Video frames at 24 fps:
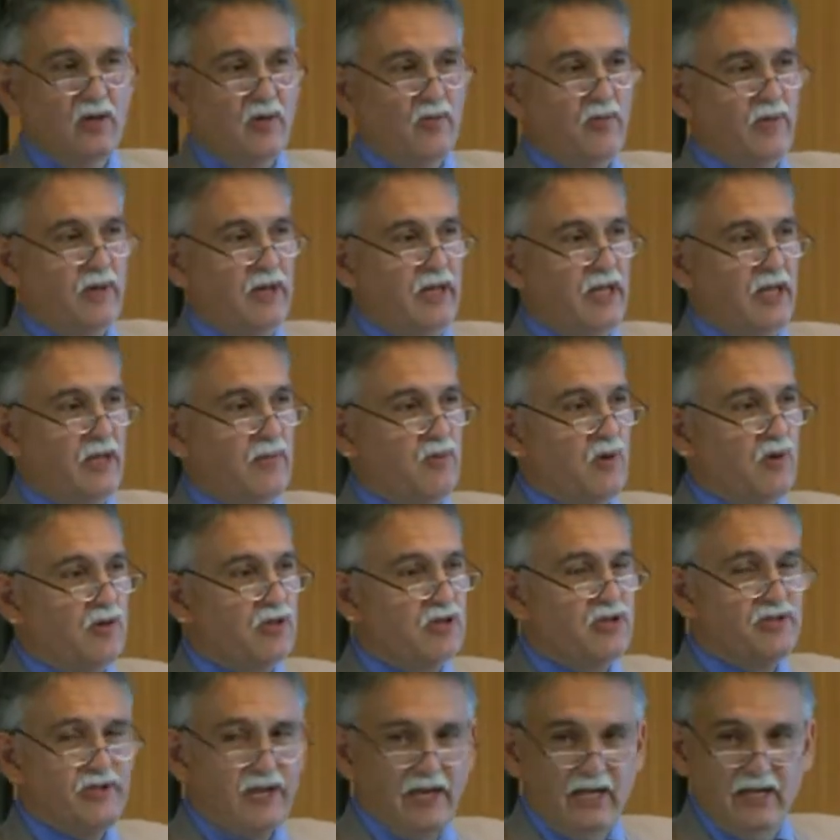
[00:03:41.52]
we need more
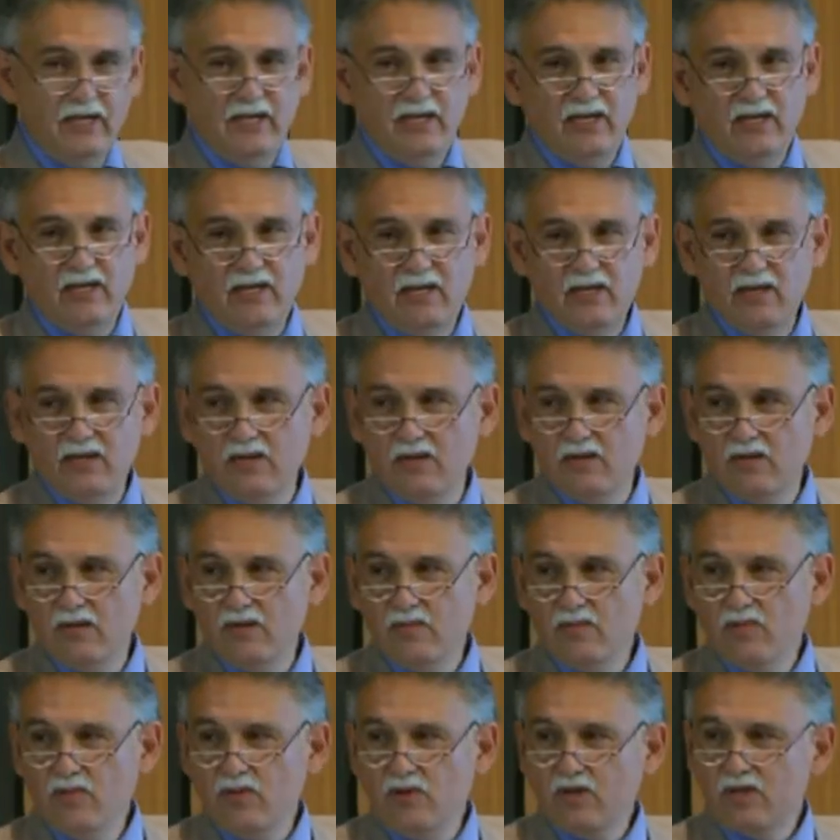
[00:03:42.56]
training,
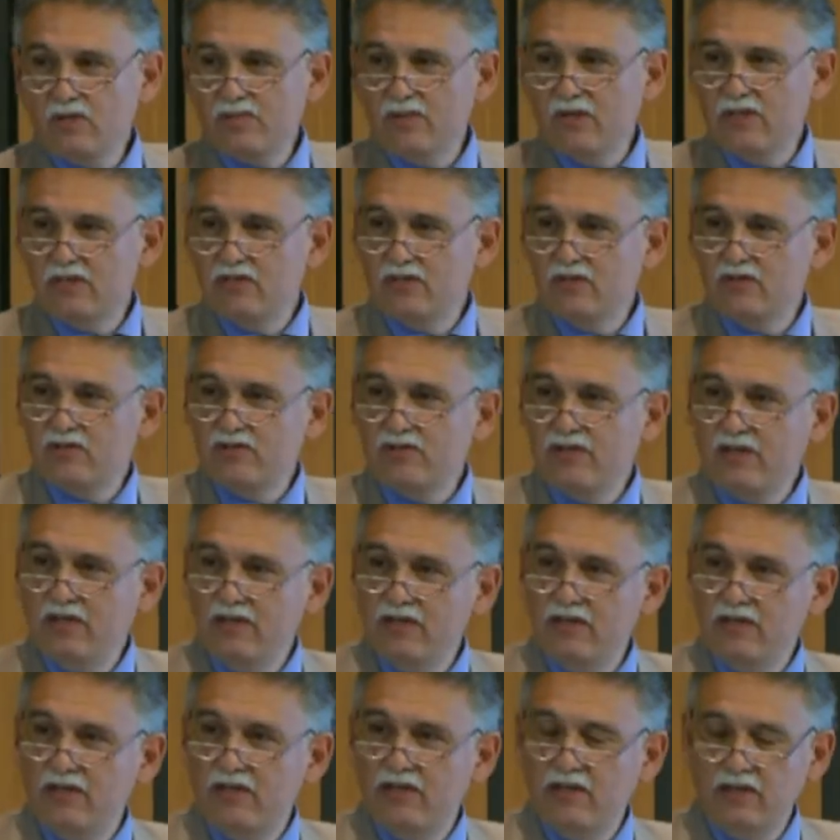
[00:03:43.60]
more expensive
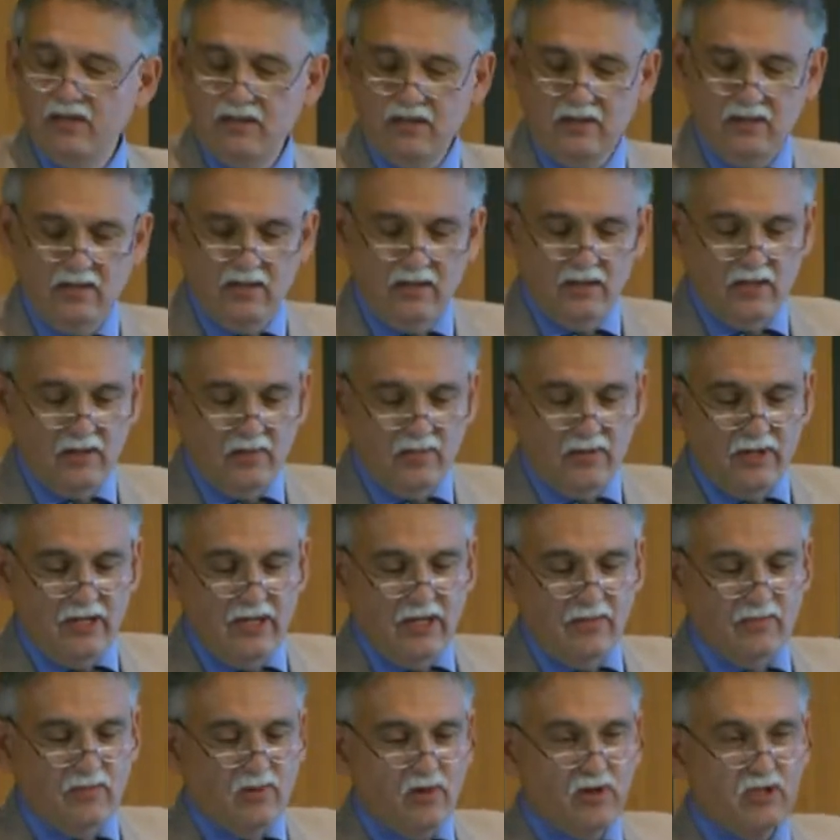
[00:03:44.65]
training, we
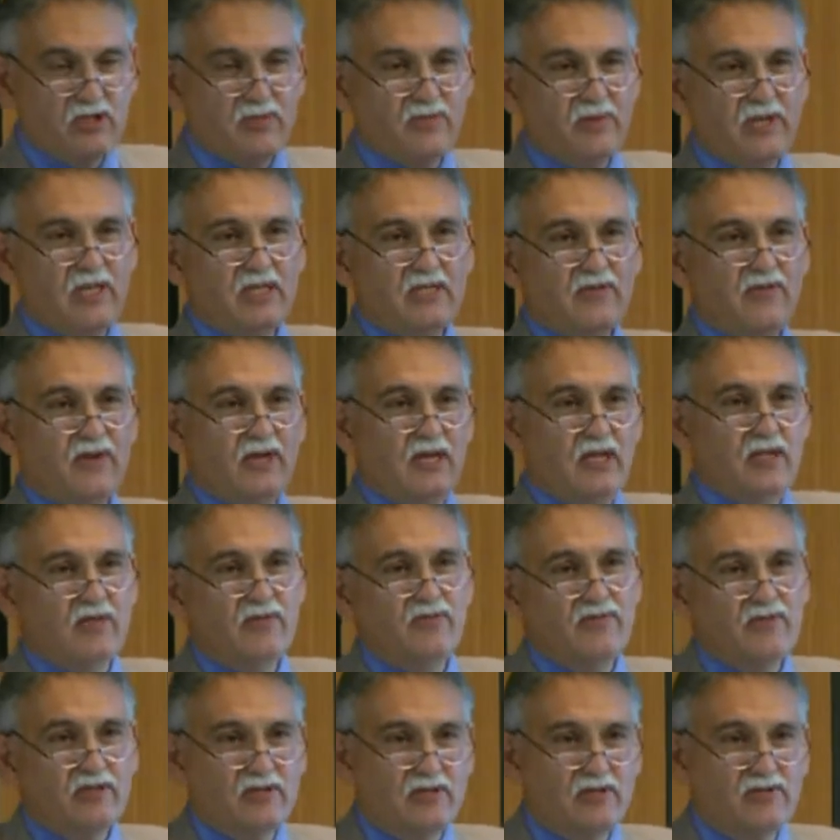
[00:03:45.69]
need more expensive
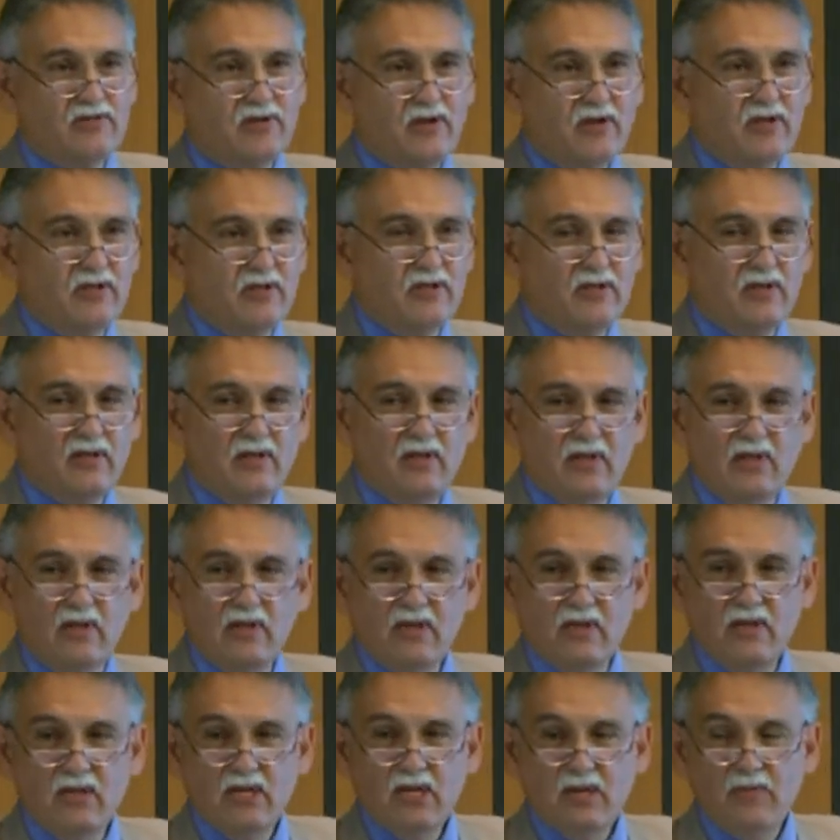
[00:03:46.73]
infrastructure,
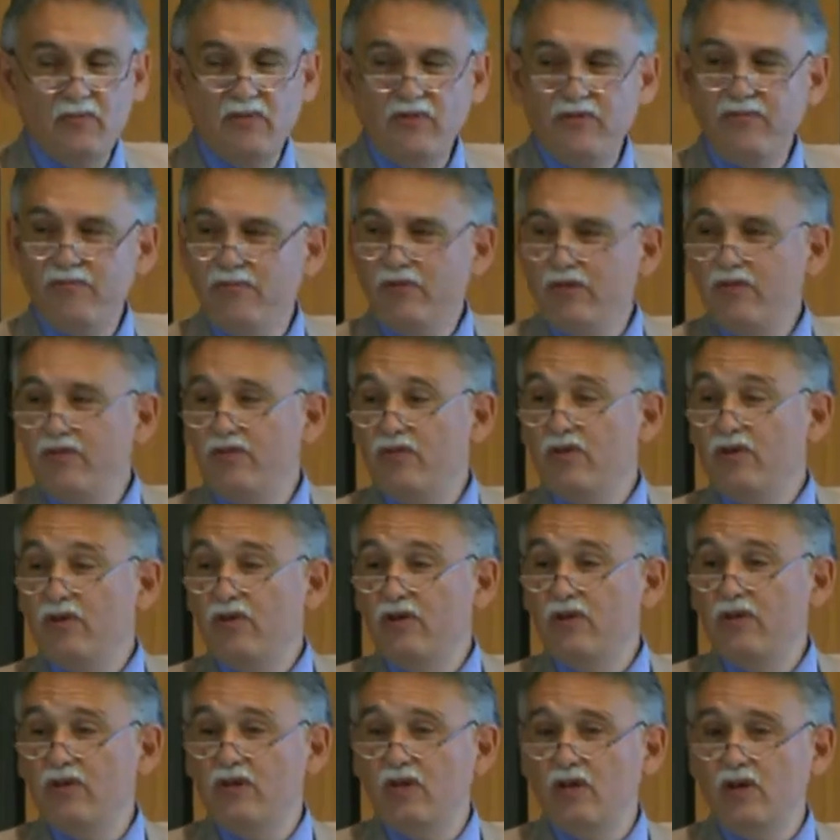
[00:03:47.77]
and before
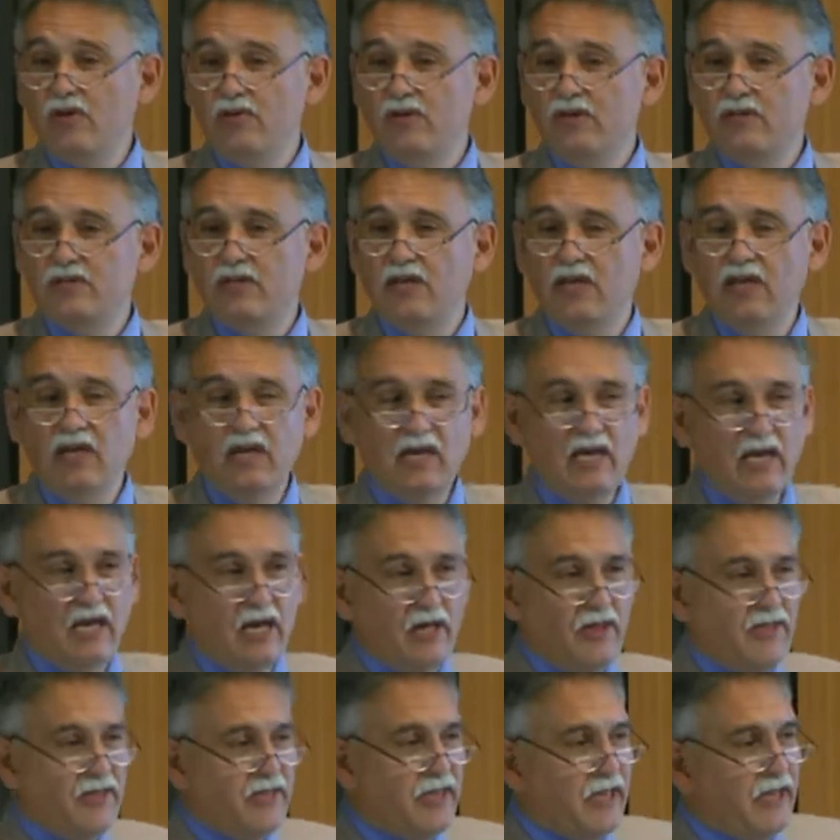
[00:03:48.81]
you know it,
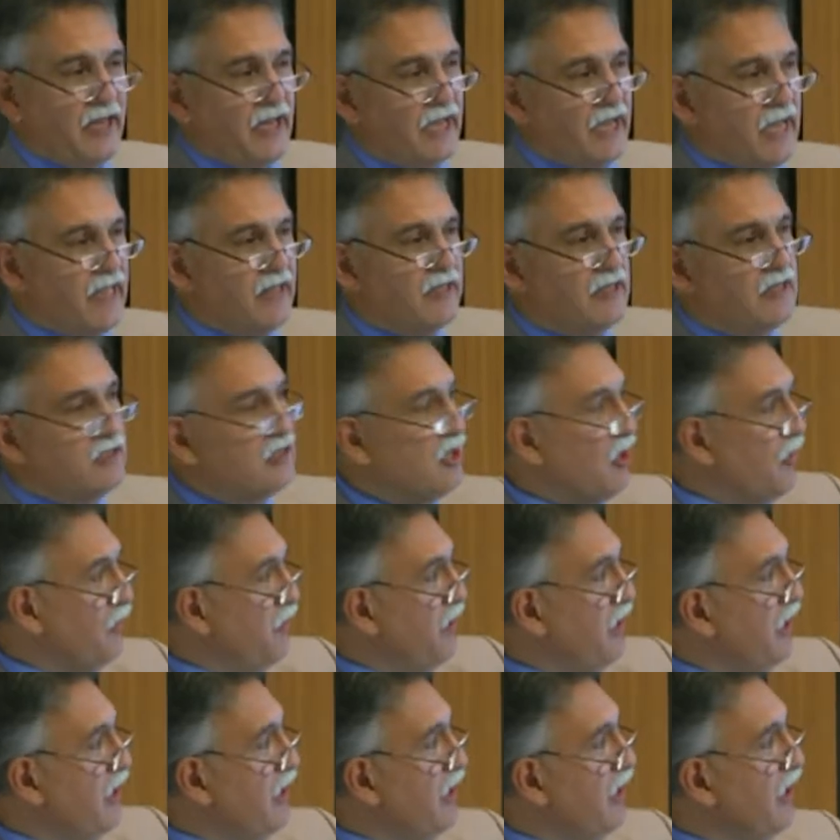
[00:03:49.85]
healthcare ended up
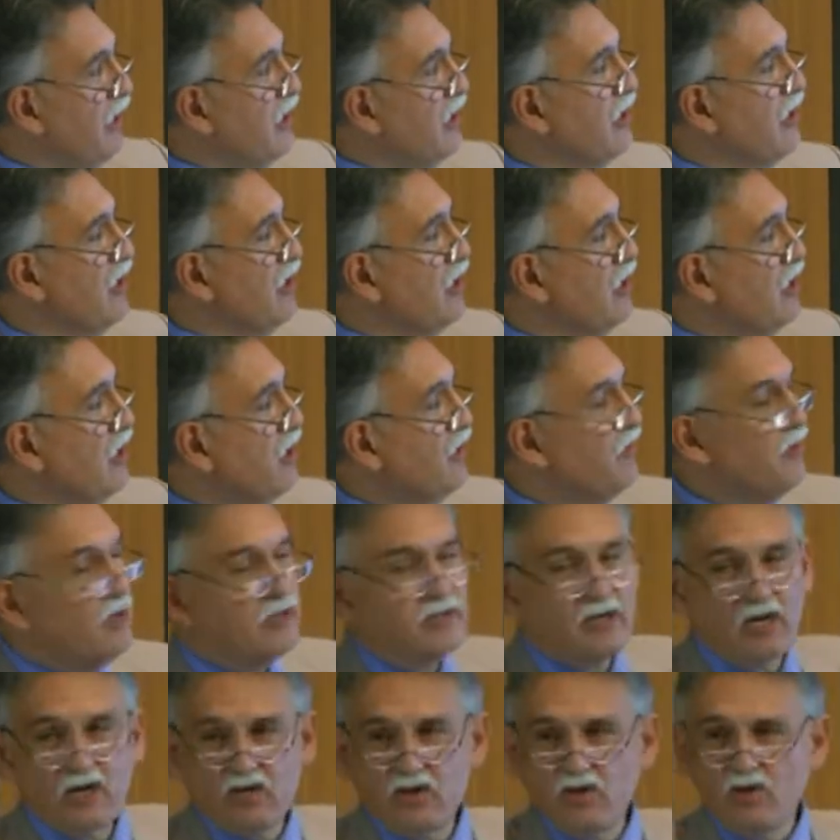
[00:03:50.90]
here in
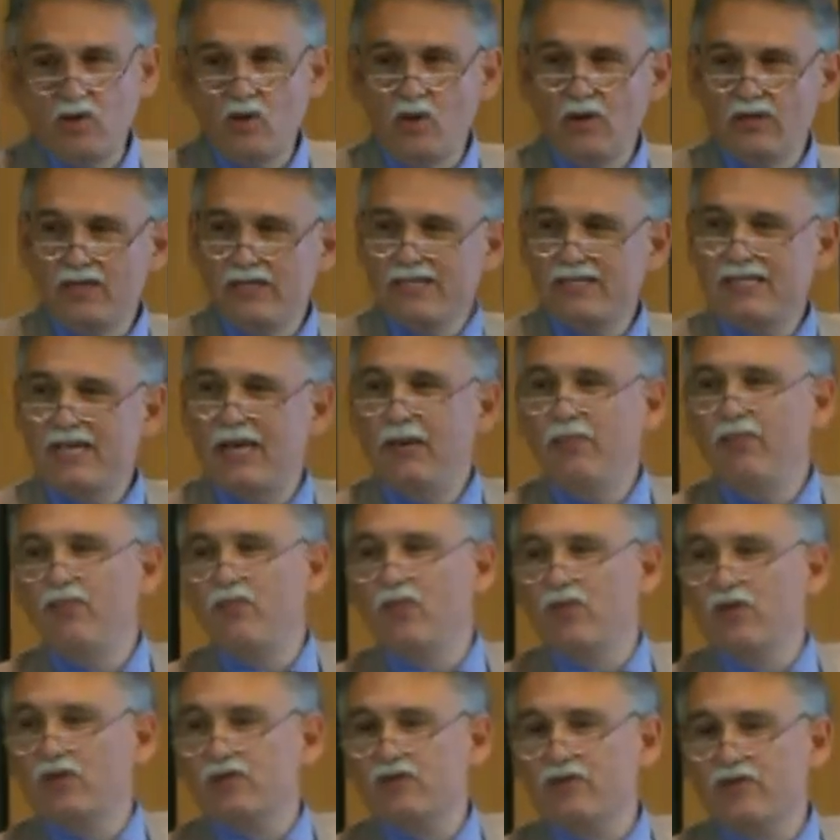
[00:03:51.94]
what I call the
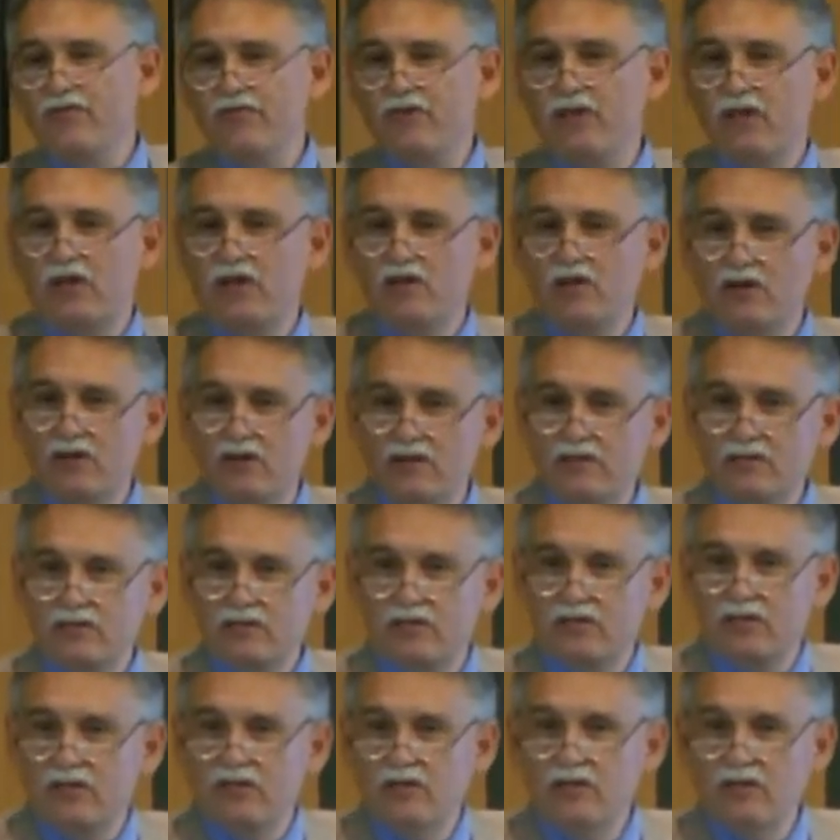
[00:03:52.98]
temples of
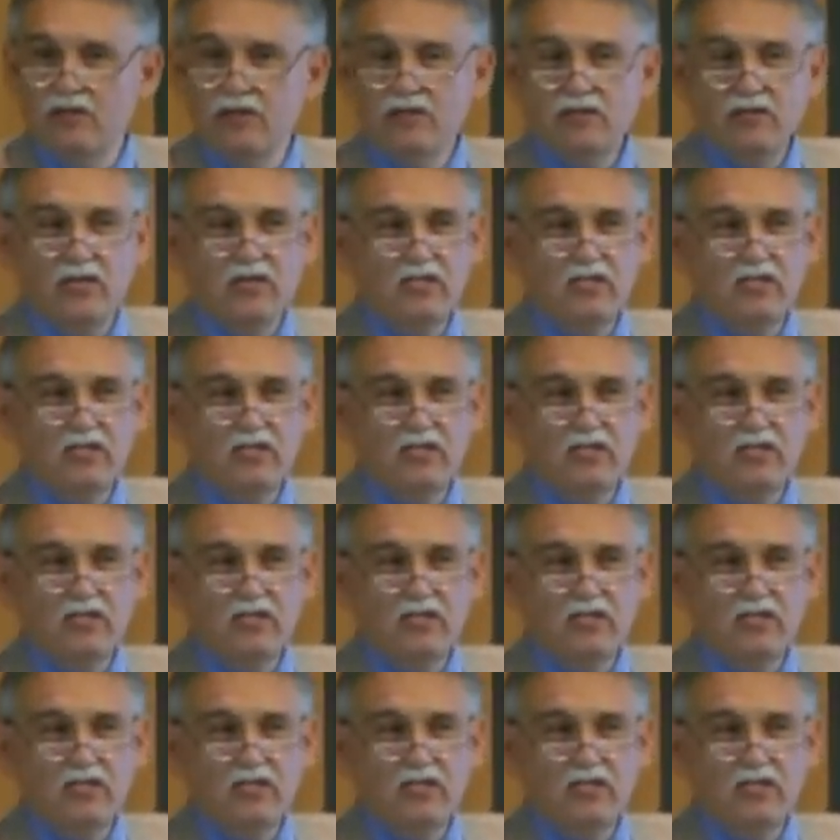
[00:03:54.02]
technology. To